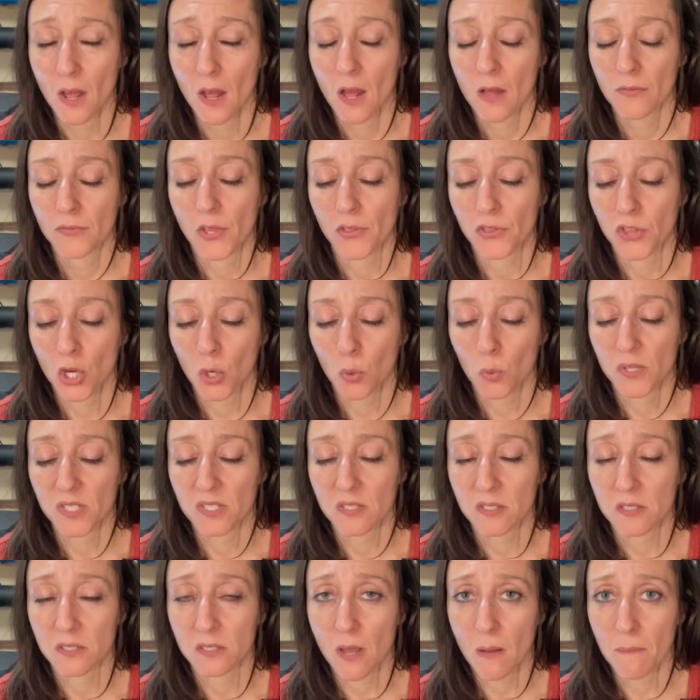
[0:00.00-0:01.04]
that there was
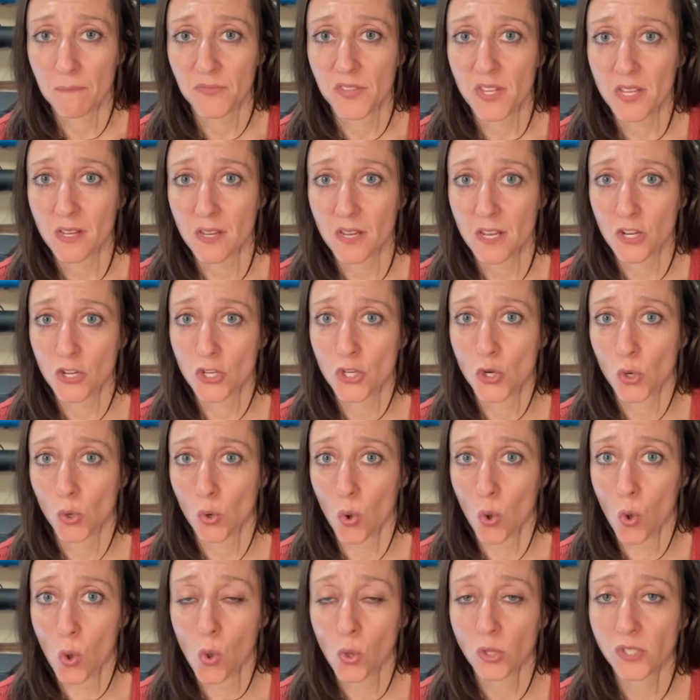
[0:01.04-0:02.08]
something in your
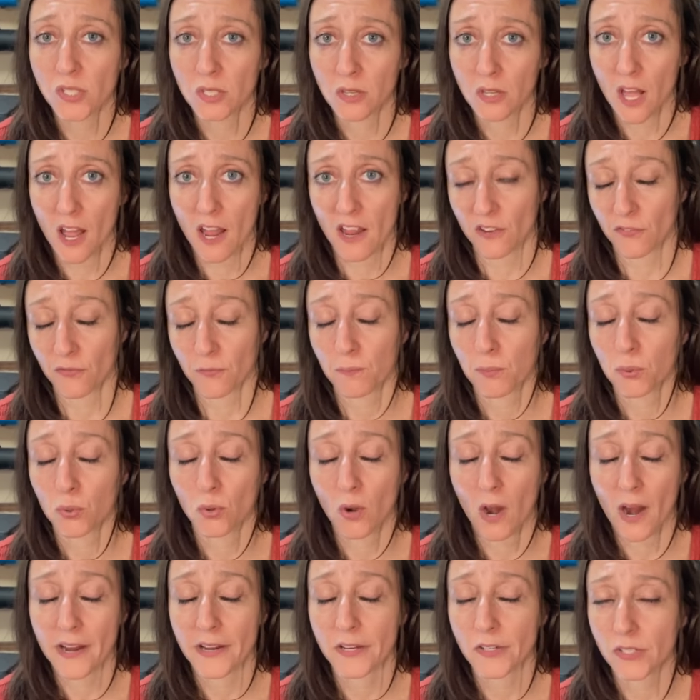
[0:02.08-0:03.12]
old life
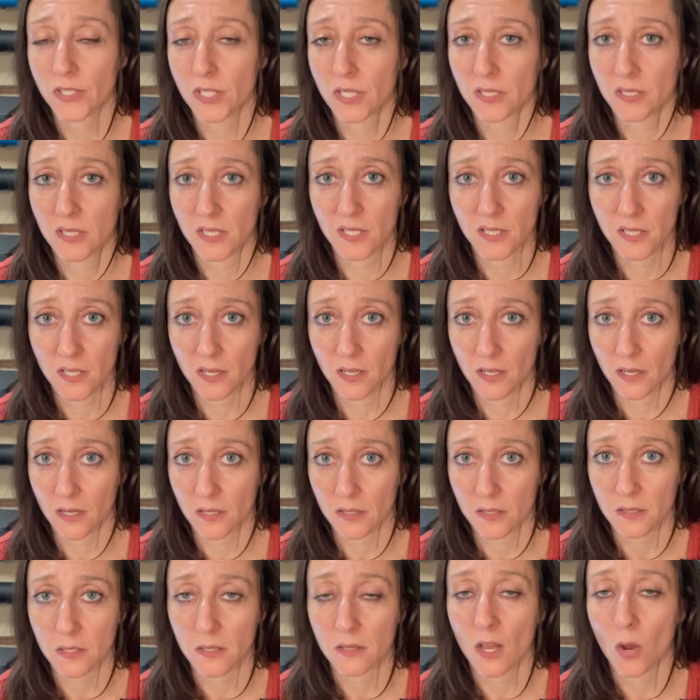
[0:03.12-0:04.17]
prior to
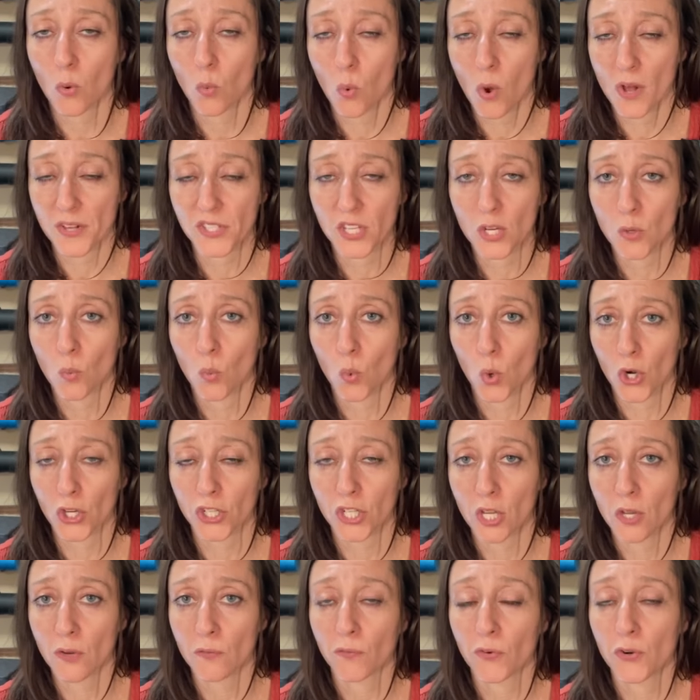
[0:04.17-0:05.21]
dizziness that wasn't
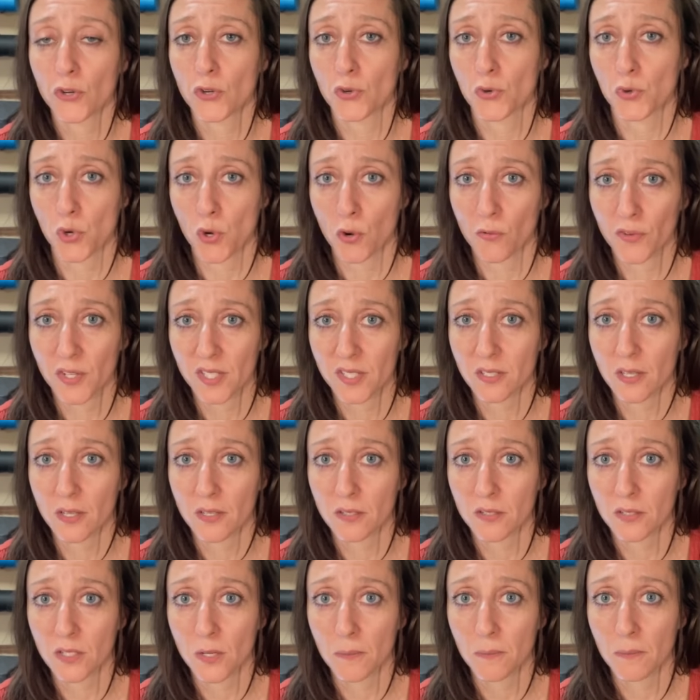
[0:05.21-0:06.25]
working for your nervous
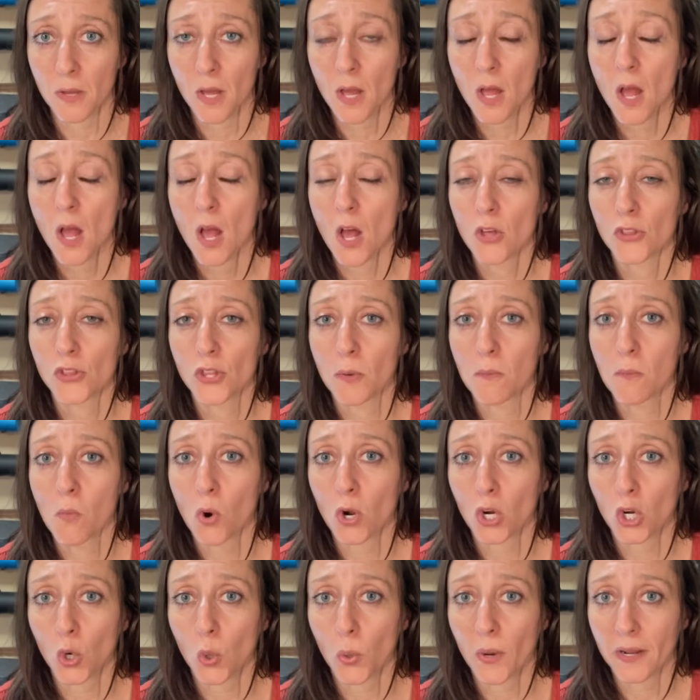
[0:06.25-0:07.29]
system, the
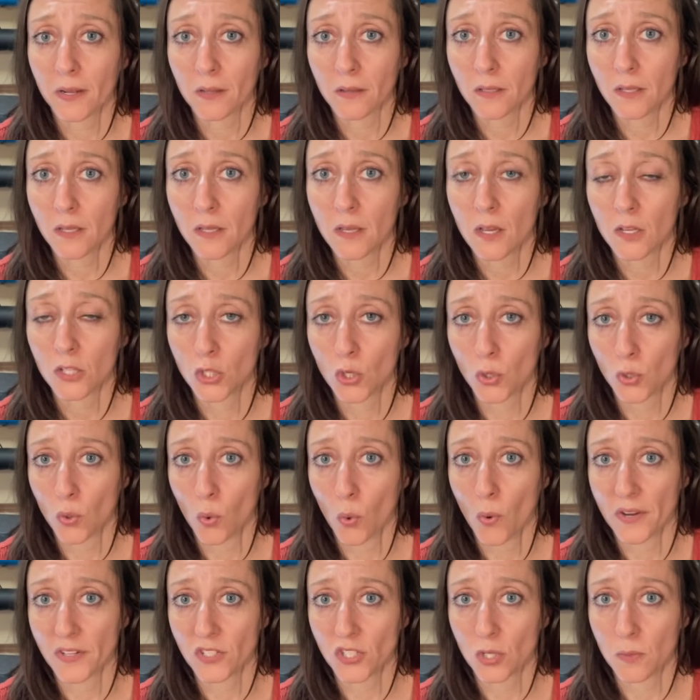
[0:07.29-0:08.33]
more quickly you're
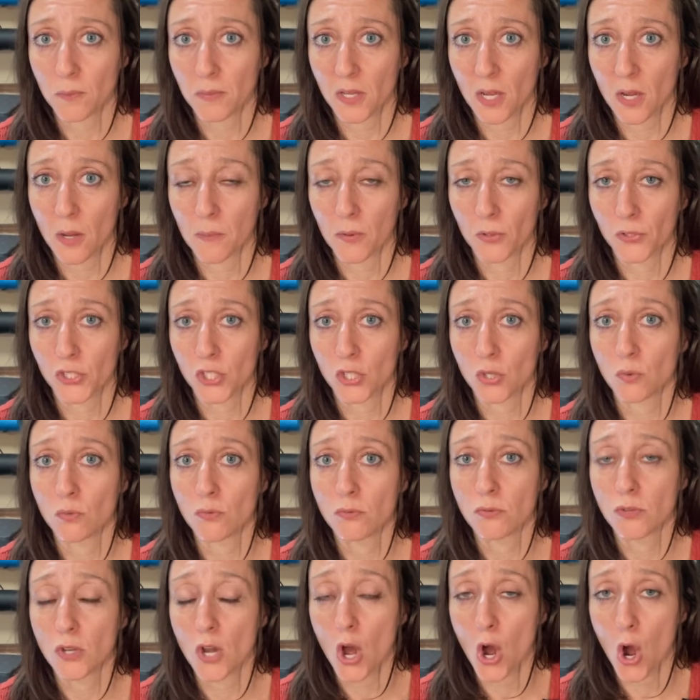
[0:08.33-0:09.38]
going to be able to
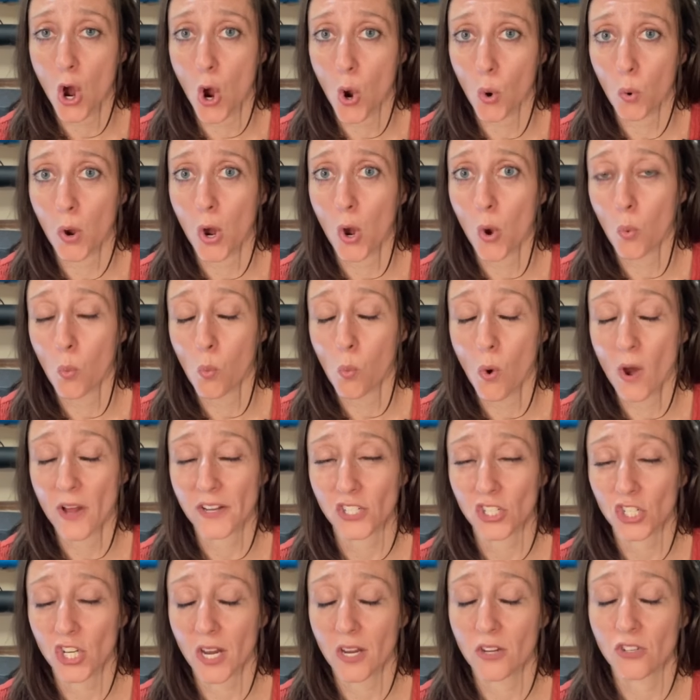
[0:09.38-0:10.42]
know what
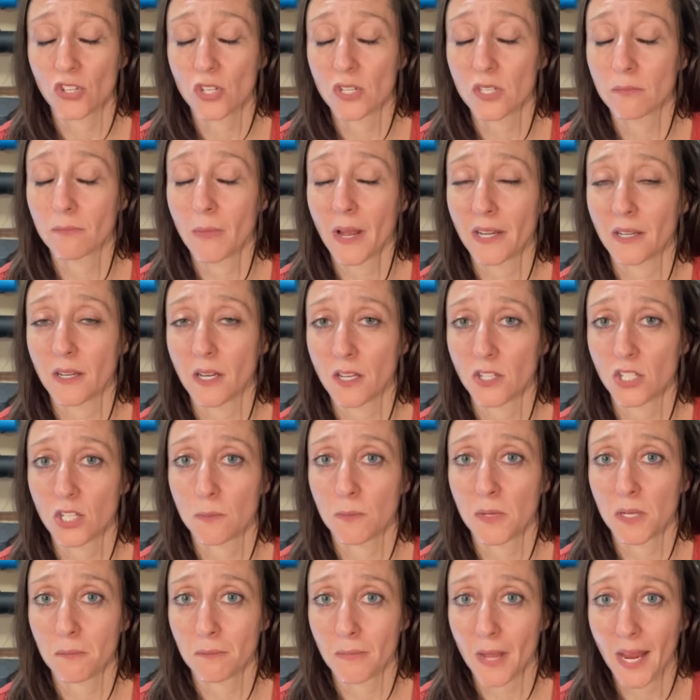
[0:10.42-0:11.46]
changes might need to
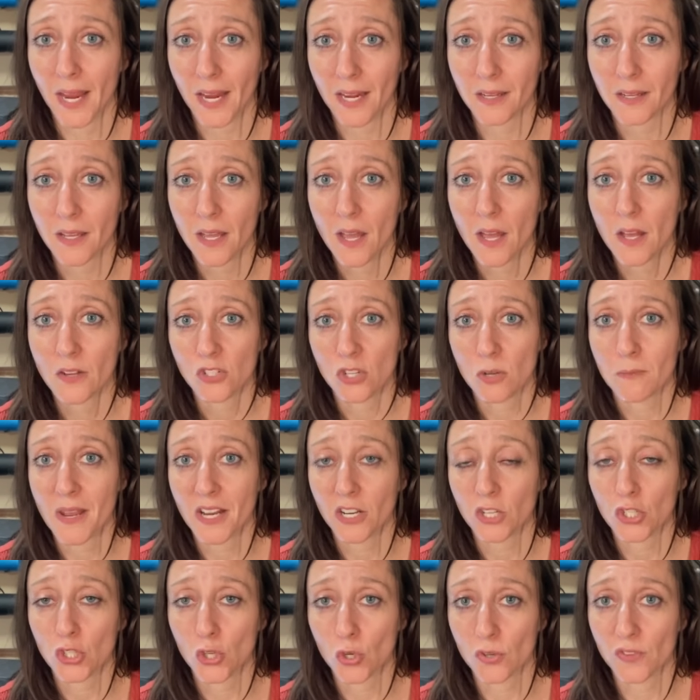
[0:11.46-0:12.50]
be made to make
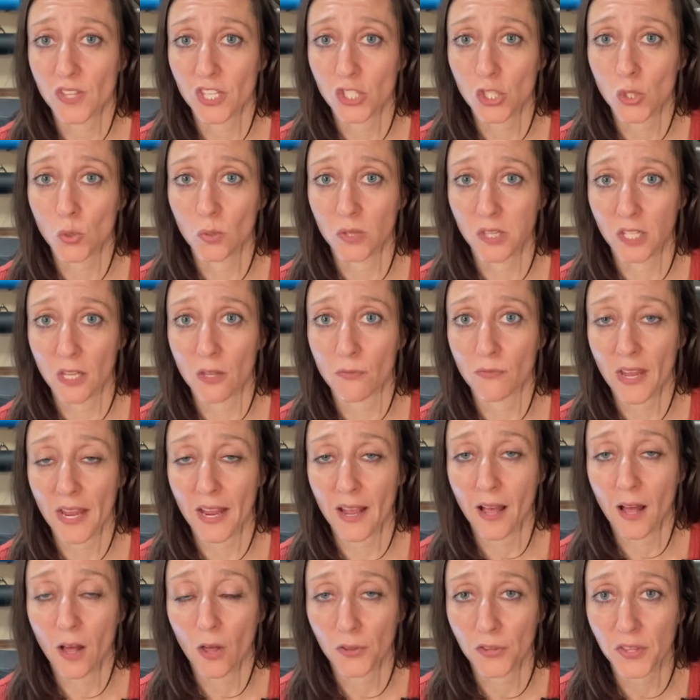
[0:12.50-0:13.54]
sure that you live a
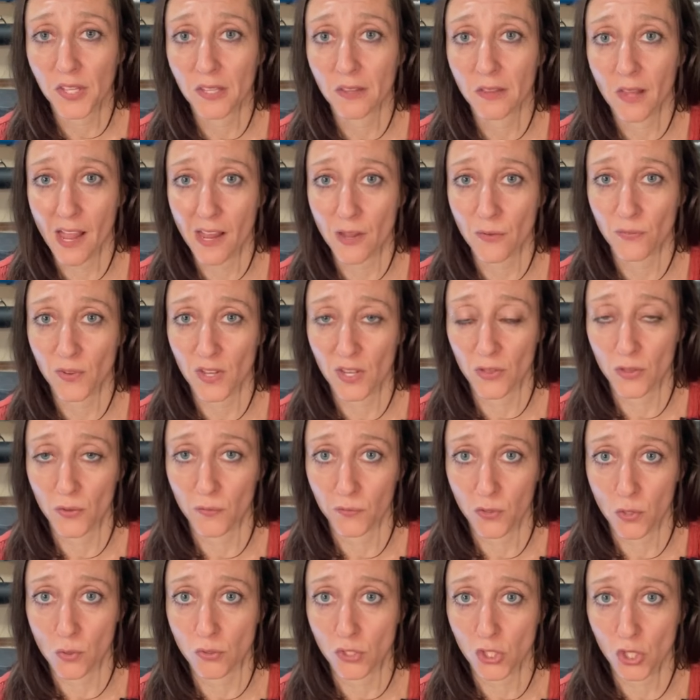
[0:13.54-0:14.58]
healthy life in the
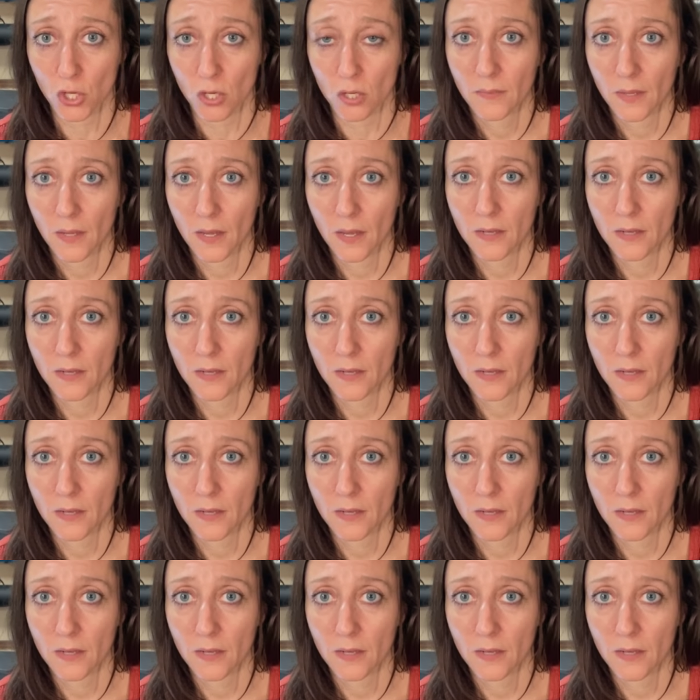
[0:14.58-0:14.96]
future.